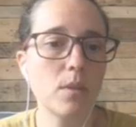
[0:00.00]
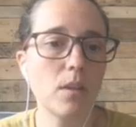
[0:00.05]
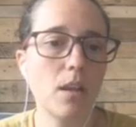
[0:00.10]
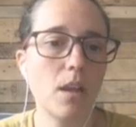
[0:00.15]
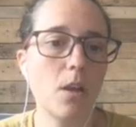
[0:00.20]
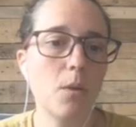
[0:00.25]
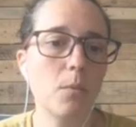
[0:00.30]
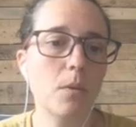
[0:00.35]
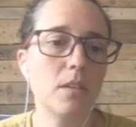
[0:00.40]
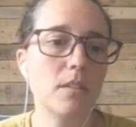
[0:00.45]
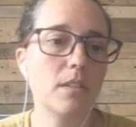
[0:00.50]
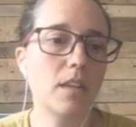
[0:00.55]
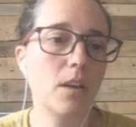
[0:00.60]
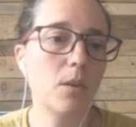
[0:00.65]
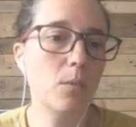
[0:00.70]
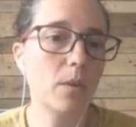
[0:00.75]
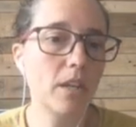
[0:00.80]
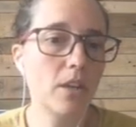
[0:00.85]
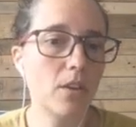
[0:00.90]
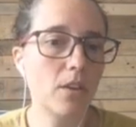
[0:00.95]
How about
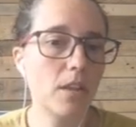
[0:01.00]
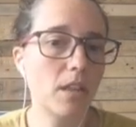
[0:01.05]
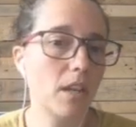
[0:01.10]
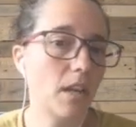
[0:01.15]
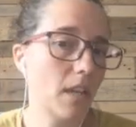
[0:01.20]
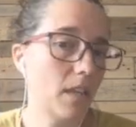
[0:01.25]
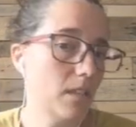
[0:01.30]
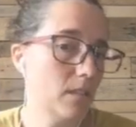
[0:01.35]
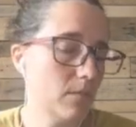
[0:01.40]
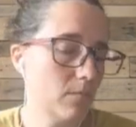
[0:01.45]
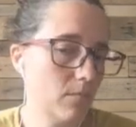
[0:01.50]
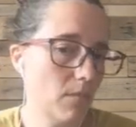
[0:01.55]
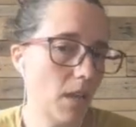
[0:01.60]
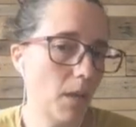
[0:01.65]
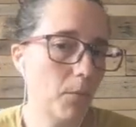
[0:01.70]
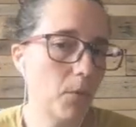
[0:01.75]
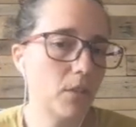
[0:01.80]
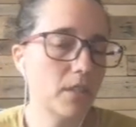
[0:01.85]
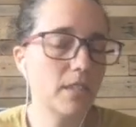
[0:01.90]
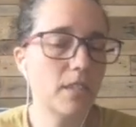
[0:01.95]
how we coordinate
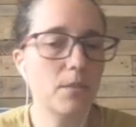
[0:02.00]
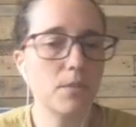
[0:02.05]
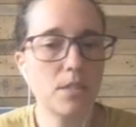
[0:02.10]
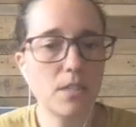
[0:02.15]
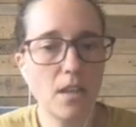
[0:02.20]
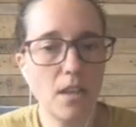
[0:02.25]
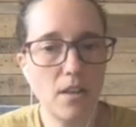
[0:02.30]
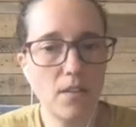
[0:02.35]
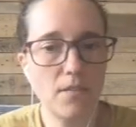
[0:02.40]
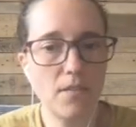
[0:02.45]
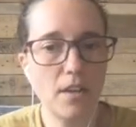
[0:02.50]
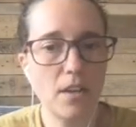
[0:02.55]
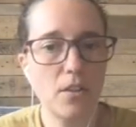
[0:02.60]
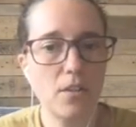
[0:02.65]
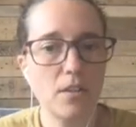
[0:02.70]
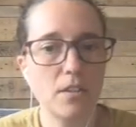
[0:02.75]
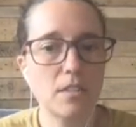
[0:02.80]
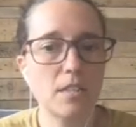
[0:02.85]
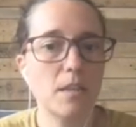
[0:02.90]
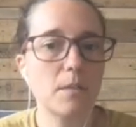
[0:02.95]
amongst ourselves and
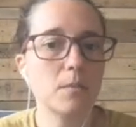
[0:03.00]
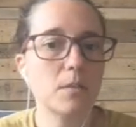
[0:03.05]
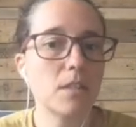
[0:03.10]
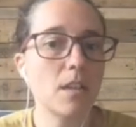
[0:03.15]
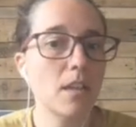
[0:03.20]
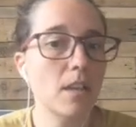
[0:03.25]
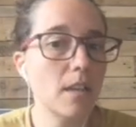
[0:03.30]
other teams?